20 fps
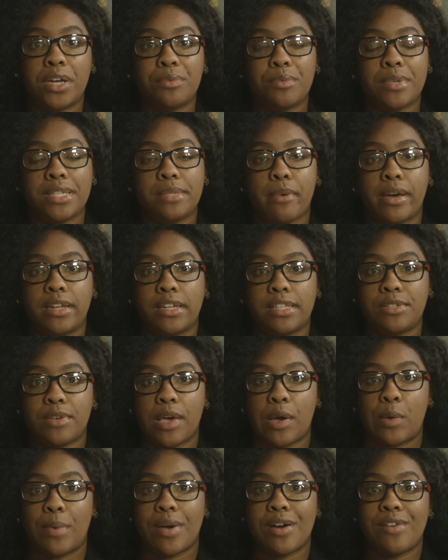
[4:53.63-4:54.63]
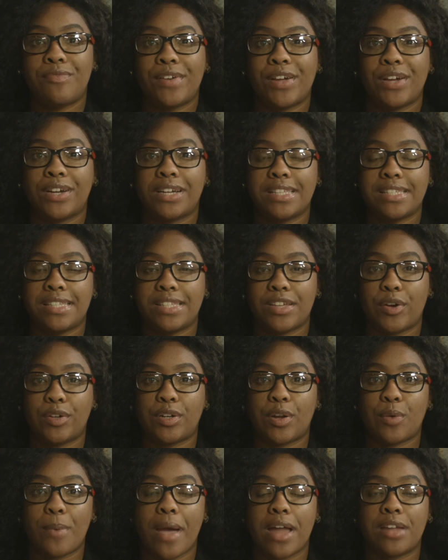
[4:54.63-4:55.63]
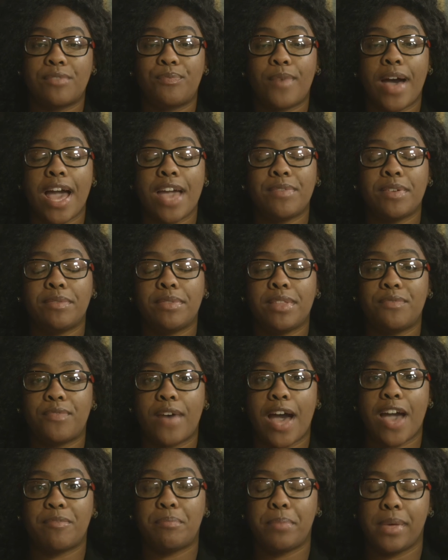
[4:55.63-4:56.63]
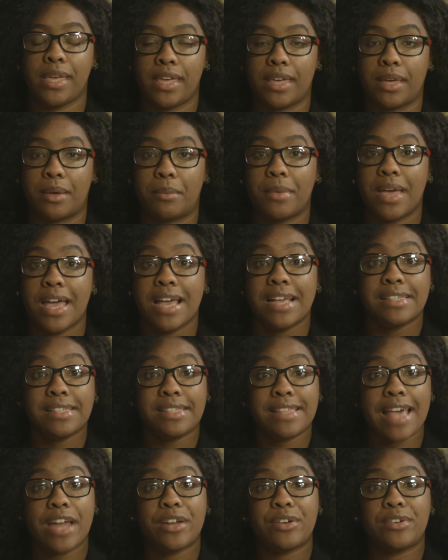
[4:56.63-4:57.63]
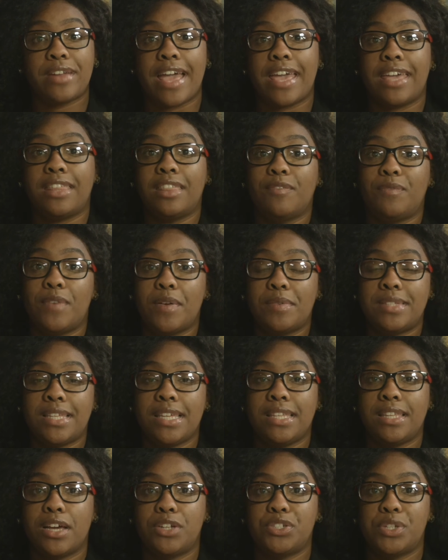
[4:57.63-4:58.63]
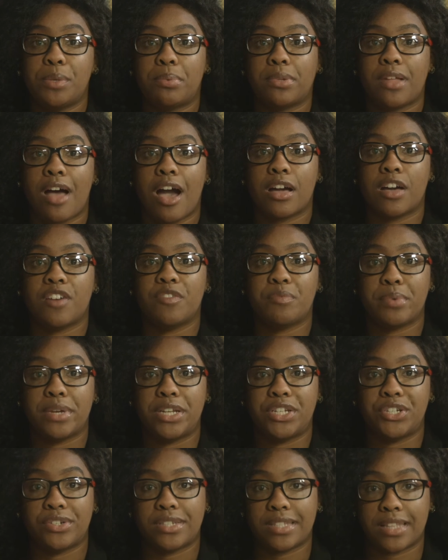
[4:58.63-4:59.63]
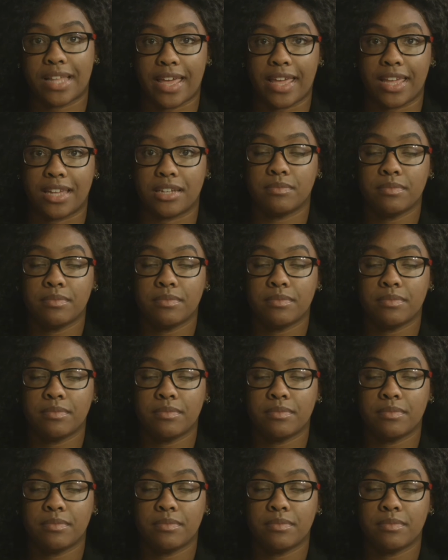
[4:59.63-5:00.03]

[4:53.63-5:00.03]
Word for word: responded to a welfare concern around 5.55 p.m. Saturday in the 1500 block of Preacher's Lane.